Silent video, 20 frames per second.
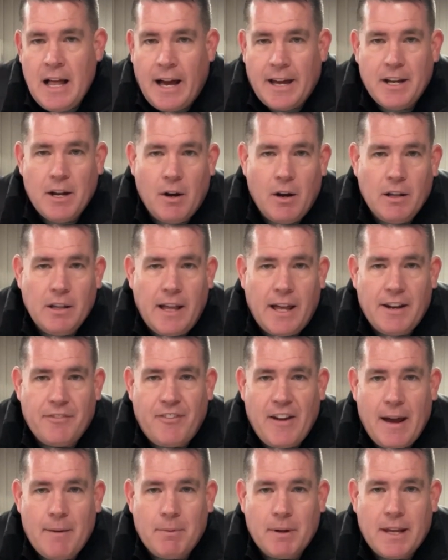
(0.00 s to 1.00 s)
I know a lot of
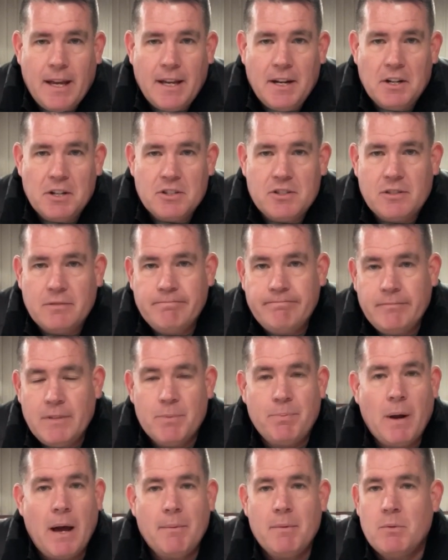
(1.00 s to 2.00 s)
fabricators,
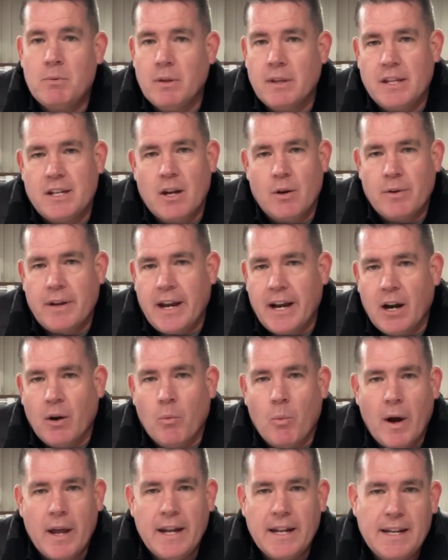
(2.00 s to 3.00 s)
you probably really don't care
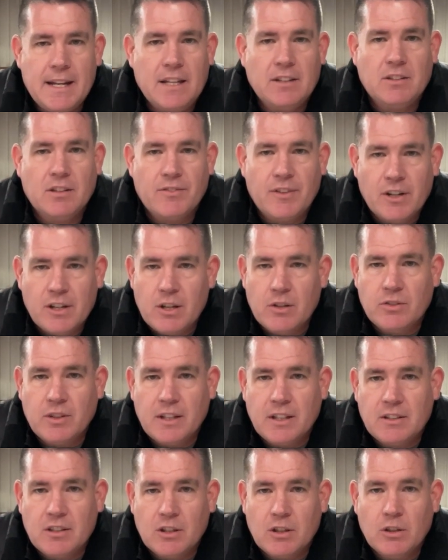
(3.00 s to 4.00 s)
what adhesive you're
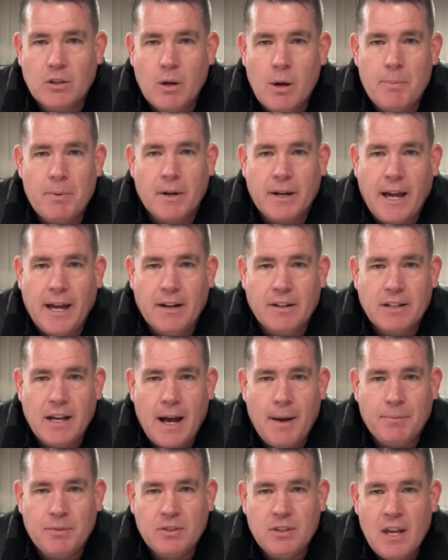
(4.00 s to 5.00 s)
using to glue up your
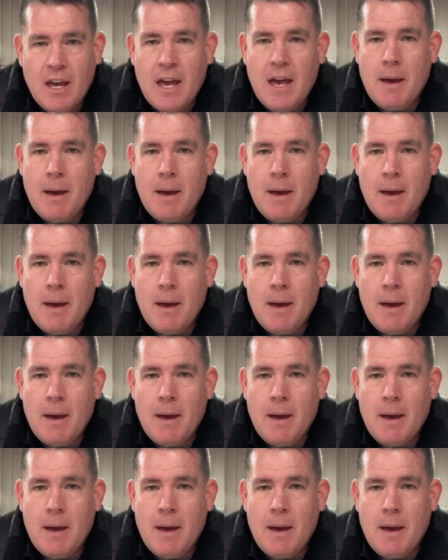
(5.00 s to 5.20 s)
countertops,